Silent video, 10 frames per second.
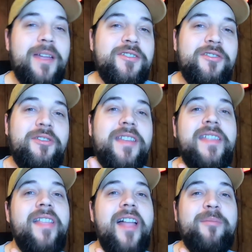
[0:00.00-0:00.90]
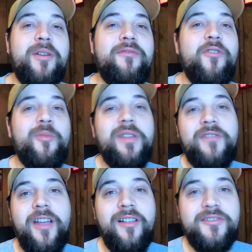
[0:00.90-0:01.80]
Make sure you hit that like button for me
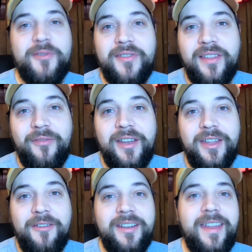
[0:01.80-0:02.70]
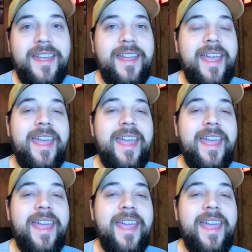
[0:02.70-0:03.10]
if y'all enjoyed this video today.